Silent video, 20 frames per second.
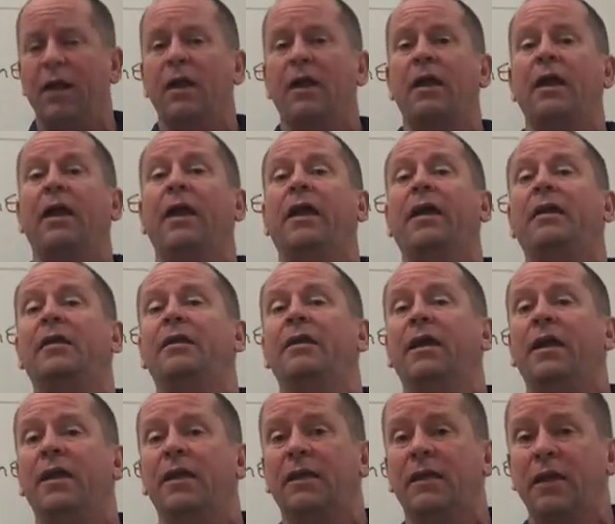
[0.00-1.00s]
and
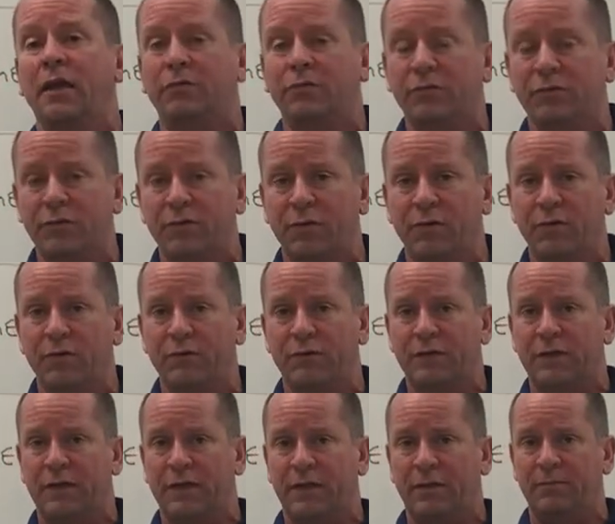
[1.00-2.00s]
a kick return
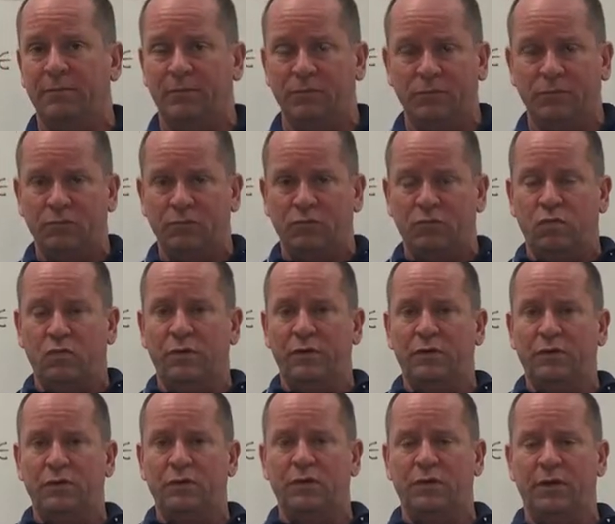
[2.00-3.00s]
team,
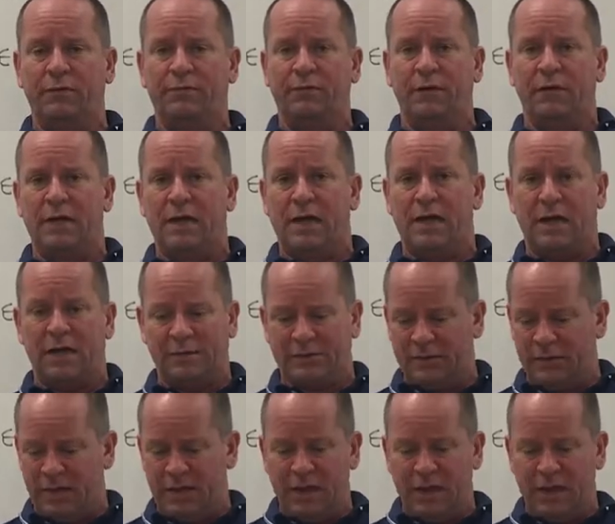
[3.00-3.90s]
22 different guys.